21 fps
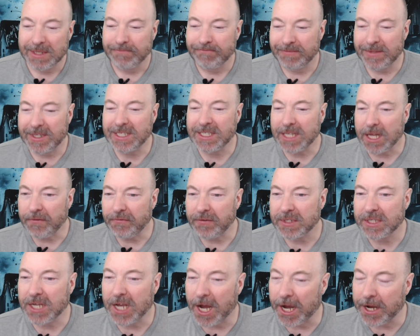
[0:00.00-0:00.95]
this stuff
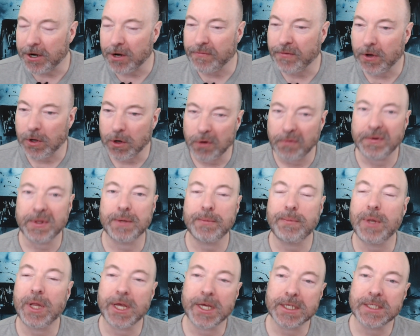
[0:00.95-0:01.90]
is kind of all over the
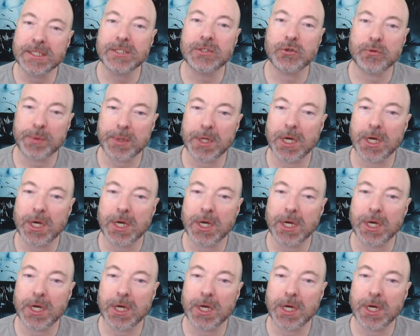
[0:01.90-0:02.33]
place, to be